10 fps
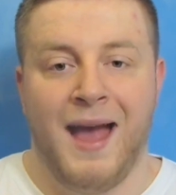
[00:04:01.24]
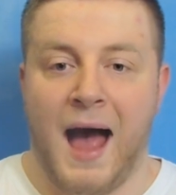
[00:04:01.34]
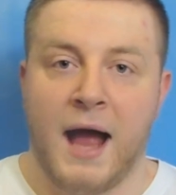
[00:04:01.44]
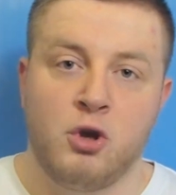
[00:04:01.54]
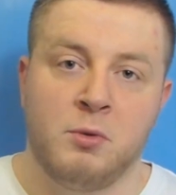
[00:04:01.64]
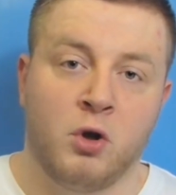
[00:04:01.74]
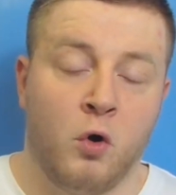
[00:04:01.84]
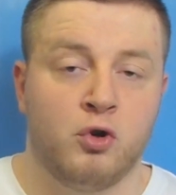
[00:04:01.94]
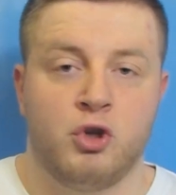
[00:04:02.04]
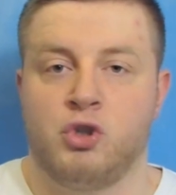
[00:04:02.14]
And you would
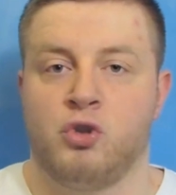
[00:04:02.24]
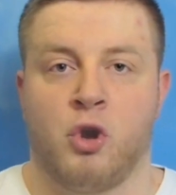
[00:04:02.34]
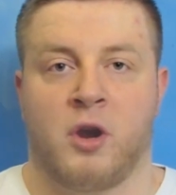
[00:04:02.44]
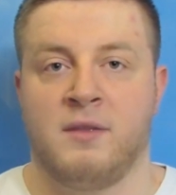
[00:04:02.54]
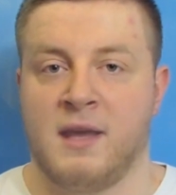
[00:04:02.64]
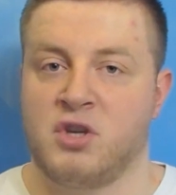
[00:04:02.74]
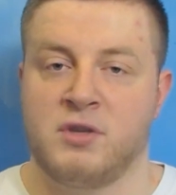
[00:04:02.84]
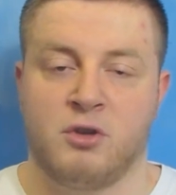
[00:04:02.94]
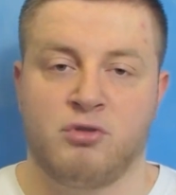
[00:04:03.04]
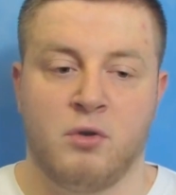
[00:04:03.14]
also just do your
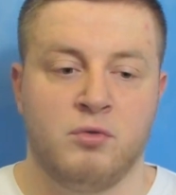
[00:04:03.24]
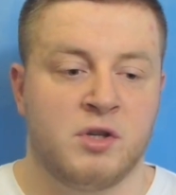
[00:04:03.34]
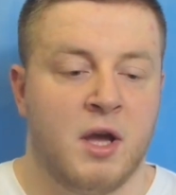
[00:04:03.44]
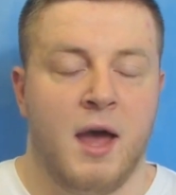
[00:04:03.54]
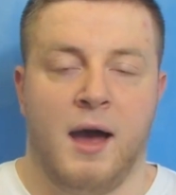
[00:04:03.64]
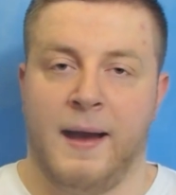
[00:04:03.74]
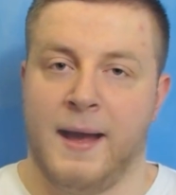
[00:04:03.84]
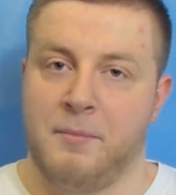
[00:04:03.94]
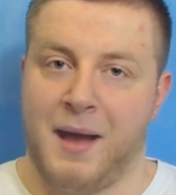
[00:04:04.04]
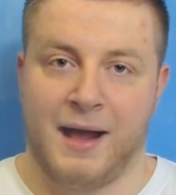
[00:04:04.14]
conditioning drills,
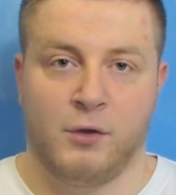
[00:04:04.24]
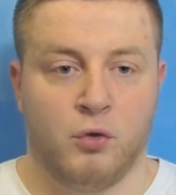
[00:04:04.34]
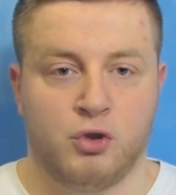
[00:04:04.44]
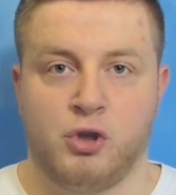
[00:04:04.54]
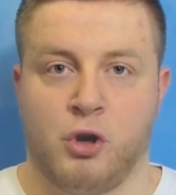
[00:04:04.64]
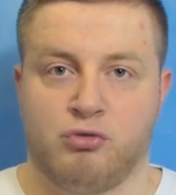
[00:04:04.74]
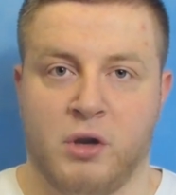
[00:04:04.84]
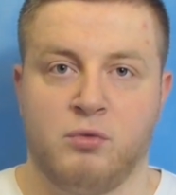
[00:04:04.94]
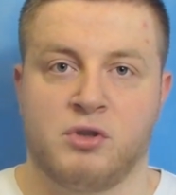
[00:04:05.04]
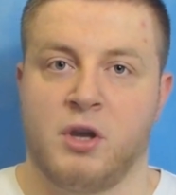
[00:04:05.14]
and also your
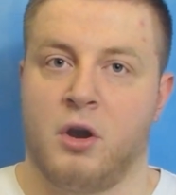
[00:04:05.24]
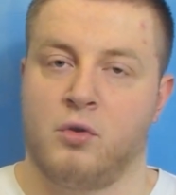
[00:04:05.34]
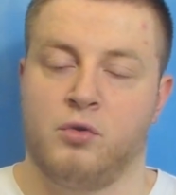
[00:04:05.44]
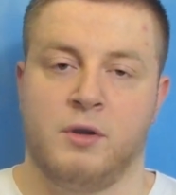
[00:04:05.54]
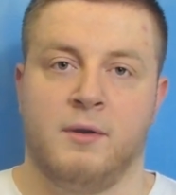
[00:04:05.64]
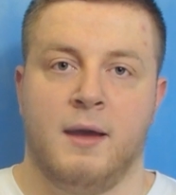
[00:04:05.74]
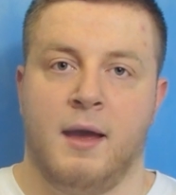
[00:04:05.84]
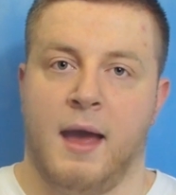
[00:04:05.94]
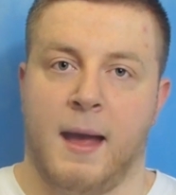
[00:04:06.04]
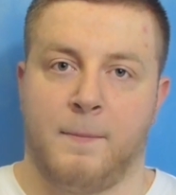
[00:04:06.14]
drills that are going to
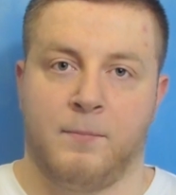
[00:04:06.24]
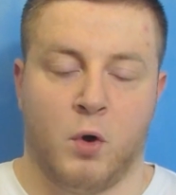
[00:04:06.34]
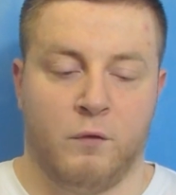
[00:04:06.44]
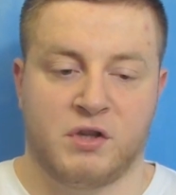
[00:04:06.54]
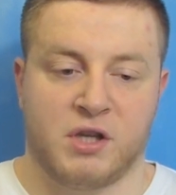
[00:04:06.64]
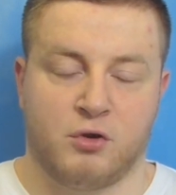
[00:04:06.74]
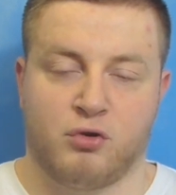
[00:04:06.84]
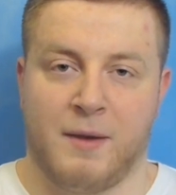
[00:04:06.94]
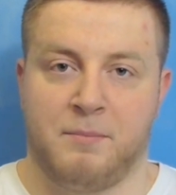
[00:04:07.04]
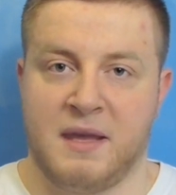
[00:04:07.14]
obviously
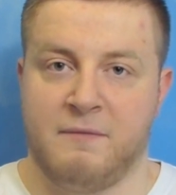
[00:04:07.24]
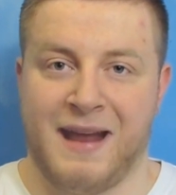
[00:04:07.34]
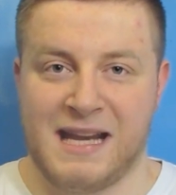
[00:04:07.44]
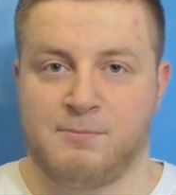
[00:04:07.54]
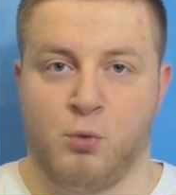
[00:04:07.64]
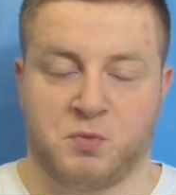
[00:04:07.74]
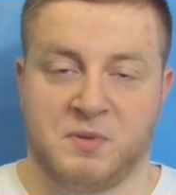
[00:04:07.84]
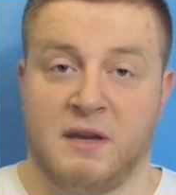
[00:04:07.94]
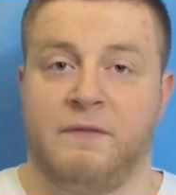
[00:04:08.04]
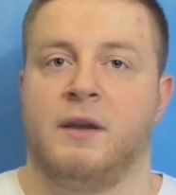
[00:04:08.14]
be very sport
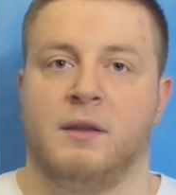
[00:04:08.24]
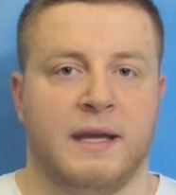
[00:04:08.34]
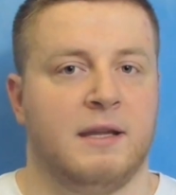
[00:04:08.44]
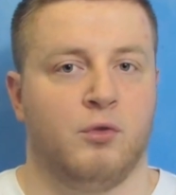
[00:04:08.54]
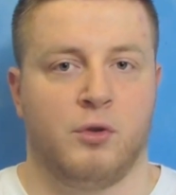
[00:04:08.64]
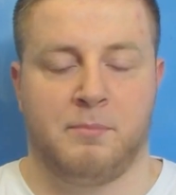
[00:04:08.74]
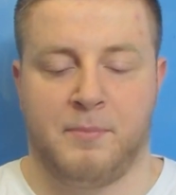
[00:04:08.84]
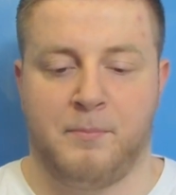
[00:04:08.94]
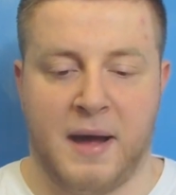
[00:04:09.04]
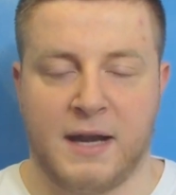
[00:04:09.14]
specific, like doing
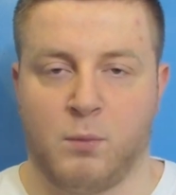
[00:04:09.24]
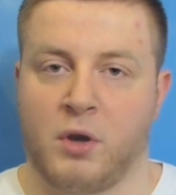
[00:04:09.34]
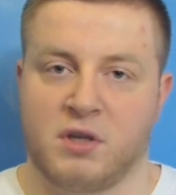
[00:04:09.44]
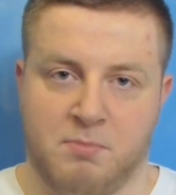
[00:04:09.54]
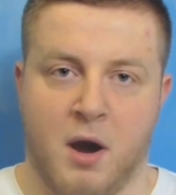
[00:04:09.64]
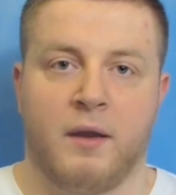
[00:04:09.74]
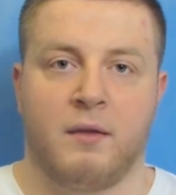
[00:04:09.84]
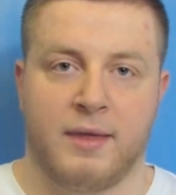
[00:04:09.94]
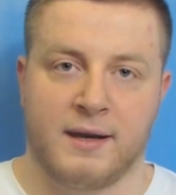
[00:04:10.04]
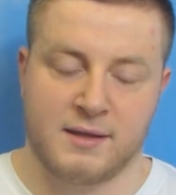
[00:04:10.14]
pad work, sparring,
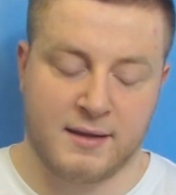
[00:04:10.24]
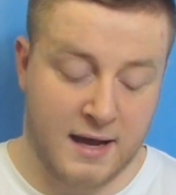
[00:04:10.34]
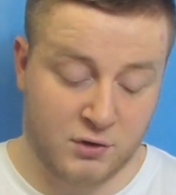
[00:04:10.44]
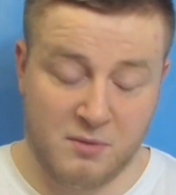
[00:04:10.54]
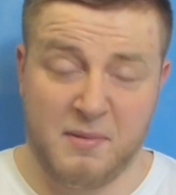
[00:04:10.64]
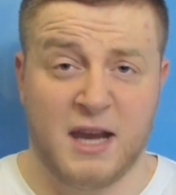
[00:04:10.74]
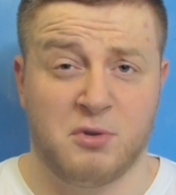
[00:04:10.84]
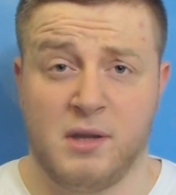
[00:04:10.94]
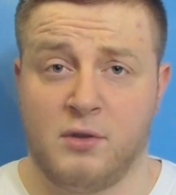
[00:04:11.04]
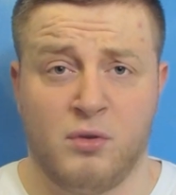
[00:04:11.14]
things like that. So the best
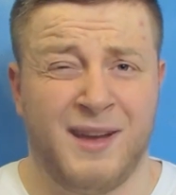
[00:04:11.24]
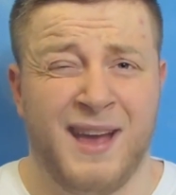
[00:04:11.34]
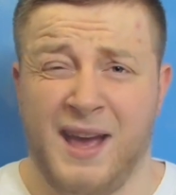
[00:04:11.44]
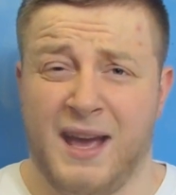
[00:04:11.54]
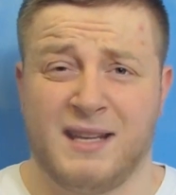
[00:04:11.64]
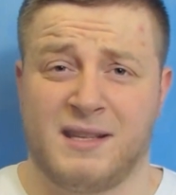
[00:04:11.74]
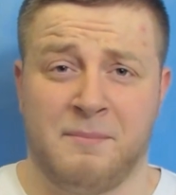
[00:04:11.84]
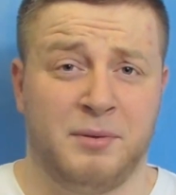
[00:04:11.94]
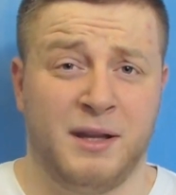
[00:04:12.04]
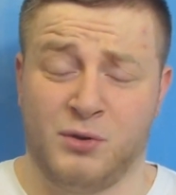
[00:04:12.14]
way to do it is
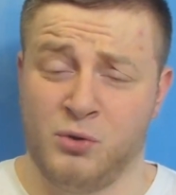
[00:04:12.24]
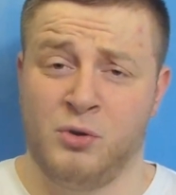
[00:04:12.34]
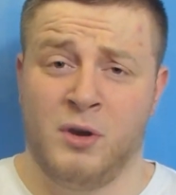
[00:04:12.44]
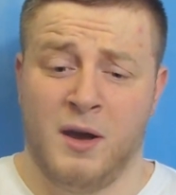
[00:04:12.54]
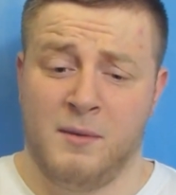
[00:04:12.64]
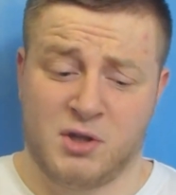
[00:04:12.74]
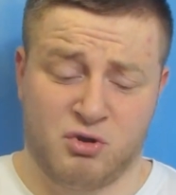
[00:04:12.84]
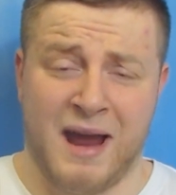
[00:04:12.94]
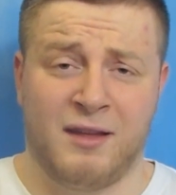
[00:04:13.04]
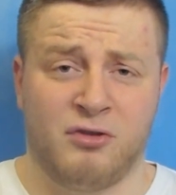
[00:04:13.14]
simply do
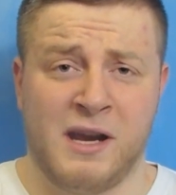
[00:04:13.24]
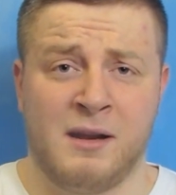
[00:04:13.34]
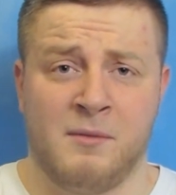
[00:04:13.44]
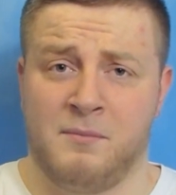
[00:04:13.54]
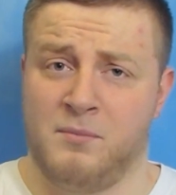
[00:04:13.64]
strength training